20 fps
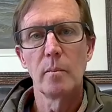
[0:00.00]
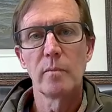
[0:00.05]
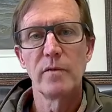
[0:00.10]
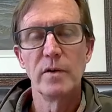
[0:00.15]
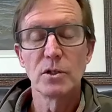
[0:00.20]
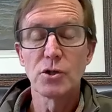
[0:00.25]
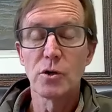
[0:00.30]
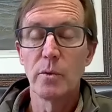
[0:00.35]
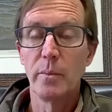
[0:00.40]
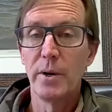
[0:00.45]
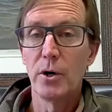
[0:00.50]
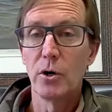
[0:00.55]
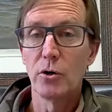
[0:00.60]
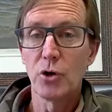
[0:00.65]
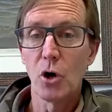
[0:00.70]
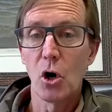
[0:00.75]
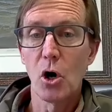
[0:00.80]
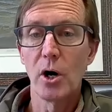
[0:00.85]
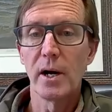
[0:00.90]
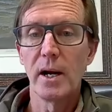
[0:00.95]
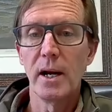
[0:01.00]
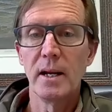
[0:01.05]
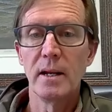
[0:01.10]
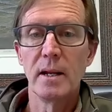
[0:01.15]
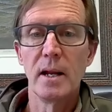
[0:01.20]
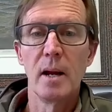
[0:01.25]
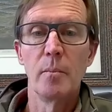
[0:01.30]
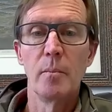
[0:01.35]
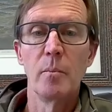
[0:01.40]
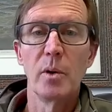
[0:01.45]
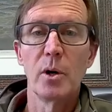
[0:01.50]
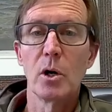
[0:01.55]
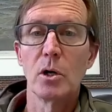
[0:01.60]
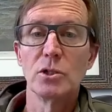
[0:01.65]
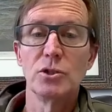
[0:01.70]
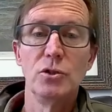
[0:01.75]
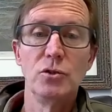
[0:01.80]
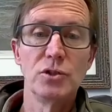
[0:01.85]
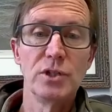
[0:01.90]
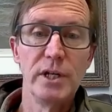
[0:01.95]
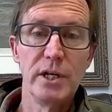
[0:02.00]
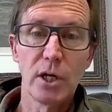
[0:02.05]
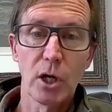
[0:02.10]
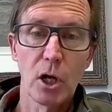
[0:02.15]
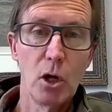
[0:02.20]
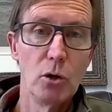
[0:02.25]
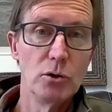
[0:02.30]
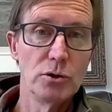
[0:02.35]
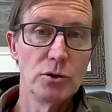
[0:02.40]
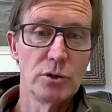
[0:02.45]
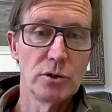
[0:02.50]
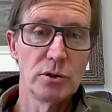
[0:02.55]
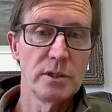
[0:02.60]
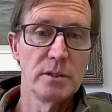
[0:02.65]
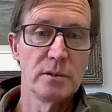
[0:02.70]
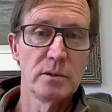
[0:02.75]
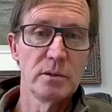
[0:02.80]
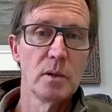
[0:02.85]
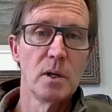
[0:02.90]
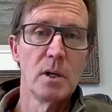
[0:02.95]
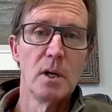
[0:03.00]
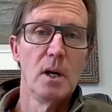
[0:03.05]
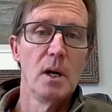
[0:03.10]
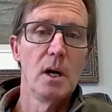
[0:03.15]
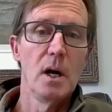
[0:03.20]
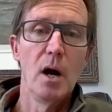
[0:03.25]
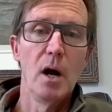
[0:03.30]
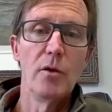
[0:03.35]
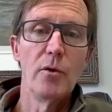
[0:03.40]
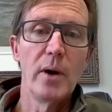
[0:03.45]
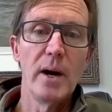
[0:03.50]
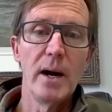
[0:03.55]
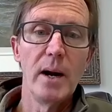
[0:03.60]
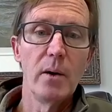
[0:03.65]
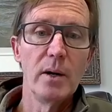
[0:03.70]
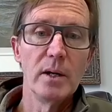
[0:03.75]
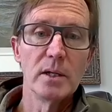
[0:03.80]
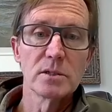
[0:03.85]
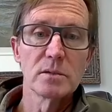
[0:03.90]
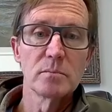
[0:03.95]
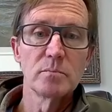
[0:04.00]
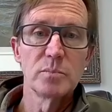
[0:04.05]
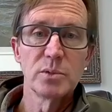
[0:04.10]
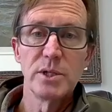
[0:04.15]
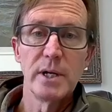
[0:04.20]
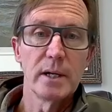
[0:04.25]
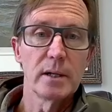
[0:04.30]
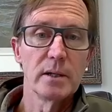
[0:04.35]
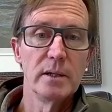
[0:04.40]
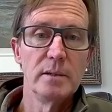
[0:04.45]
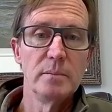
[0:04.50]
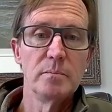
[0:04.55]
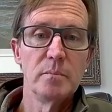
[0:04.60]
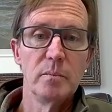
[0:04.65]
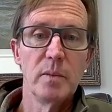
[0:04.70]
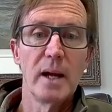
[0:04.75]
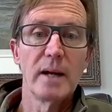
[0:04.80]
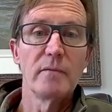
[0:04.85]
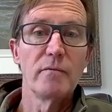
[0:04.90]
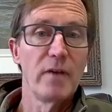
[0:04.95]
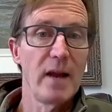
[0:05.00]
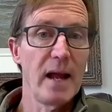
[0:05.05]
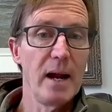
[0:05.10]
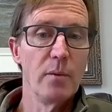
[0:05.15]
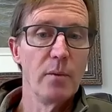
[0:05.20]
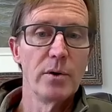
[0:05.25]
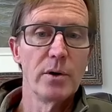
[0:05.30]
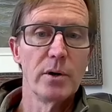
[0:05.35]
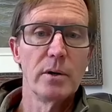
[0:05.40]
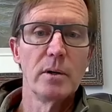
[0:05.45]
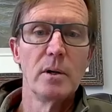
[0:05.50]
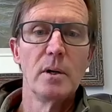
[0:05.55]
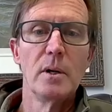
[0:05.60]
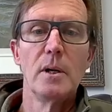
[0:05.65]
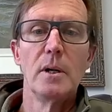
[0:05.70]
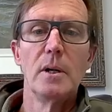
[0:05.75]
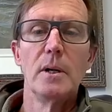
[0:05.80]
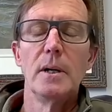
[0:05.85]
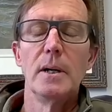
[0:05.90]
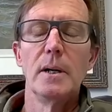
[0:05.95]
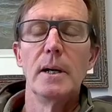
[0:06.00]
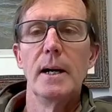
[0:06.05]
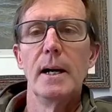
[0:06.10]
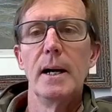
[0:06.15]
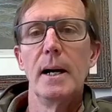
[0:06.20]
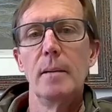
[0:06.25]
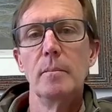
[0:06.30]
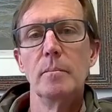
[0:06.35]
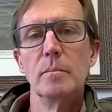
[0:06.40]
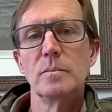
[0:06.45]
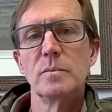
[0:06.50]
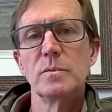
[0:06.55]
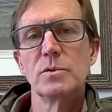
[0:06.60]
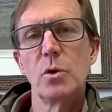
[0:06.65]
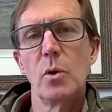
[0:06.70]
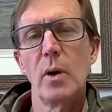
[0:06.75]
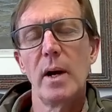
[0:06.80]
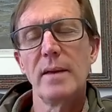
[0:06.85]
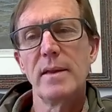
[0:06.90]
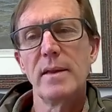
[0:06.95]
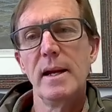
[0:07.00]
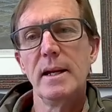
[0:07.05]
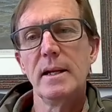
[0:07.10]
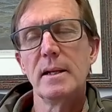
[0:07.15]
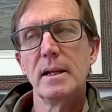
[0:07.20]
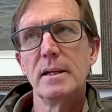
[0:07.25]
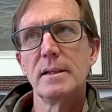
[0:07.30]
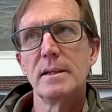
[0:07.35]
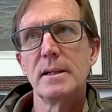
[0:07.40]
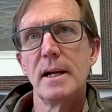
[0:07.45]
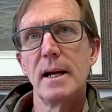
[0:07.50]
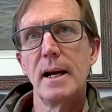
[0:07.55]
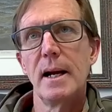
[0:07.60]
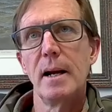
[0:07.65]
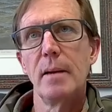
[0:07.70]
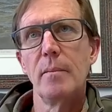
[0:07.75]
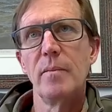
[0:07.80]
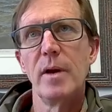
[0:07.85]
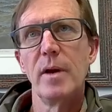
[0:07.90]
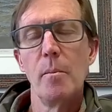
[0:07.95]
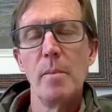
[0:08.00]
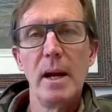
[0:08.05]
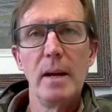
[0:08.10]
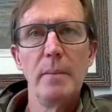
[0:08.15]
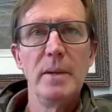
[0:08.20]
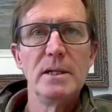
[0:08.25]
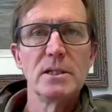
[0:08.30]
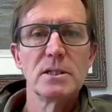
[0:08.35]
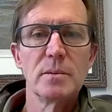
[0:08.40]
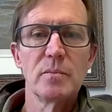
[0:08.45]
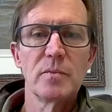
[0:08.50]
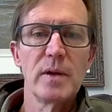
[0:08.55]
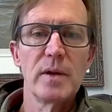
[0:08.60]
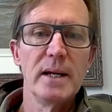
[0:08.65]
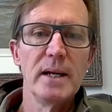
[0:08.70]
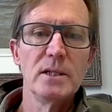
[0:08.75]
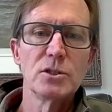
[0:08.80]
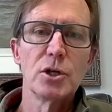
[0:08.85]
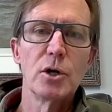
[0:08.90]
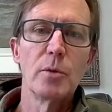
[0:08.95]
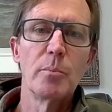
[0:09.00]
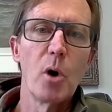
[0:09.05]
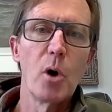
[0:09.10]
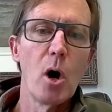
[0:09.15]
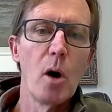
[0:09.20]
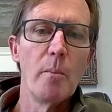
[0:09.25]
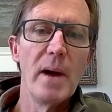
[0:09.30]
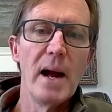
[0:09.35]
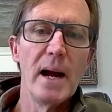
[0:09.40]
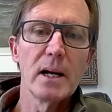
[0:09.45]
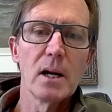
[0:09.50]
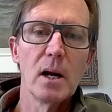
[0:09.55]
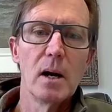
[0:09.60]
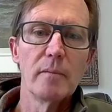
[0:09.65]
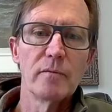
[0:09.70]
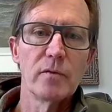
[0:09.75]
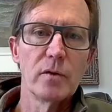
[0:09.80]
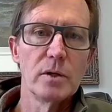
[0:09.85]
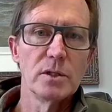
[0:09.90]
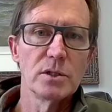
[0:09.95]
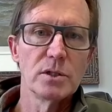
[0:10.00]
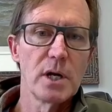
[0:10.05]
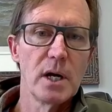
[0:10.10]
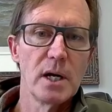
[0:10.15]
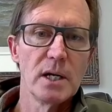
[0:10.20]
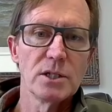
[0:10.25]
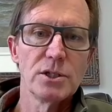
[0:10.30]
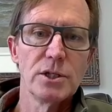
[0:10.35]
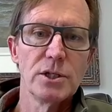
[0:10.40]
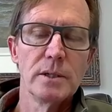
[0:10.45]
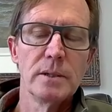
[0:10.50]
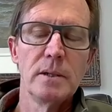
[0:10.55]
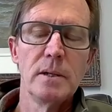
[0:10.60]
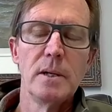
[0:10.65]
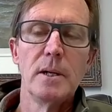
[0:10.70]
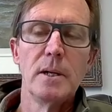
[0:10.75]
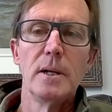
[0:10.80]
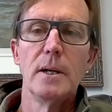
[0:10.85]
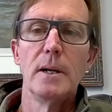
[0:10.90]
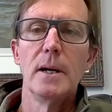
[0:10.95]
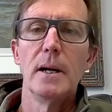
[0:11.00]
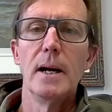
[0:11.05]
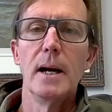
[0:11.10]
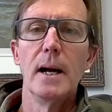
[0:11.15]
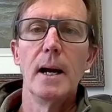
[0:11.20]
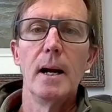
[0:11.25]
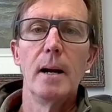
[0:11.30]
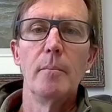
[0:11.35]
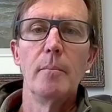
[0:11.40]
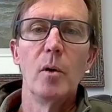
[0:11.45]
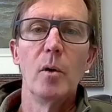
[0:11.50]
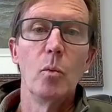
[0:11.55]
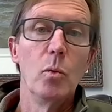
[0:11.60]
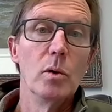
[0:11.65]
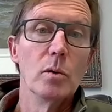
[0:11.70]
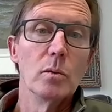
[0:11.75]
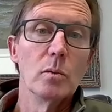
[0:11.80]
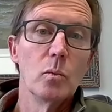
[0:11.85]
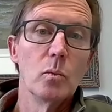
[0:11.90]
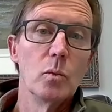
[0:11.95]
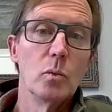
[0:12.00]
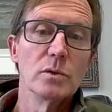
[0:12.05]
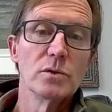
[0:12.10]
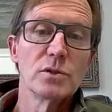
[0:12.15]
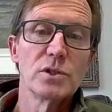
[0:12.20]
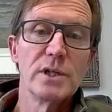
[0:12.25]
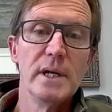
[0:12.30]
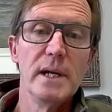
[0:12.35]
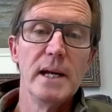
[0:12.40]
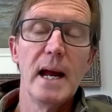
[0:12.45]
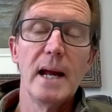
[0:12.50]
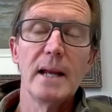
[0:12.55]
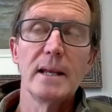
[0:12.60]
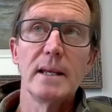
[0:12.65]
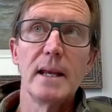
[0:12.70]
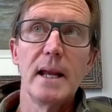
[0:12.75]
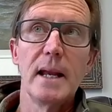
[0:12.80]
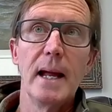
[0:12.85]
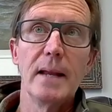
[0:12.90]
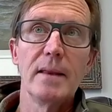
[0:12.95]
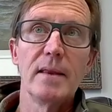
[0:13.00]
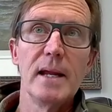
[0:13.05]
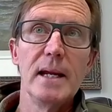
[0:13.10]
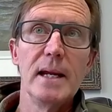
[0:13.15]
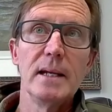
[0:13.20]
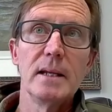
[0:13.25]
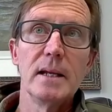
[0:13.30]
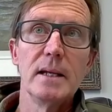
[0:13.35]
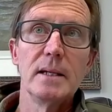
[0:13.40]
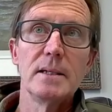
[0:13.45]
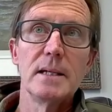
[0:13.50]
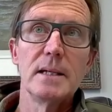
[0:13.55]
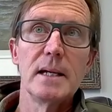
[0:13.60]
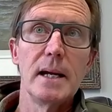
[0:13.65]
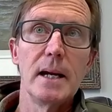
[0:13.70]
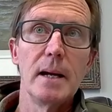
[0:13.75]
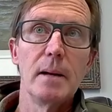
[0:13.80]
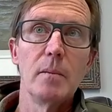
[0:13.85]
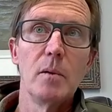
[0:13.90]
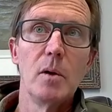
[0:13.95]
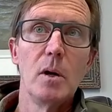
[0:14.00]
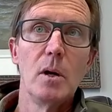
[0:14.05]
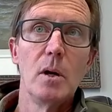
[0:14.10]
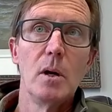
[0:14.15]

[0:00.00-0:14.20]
fishermen are targeting them because you see closures in other areas, particularly like flounder. So I think that there may be some things that are brought back up for discussion, but we'll see. I think that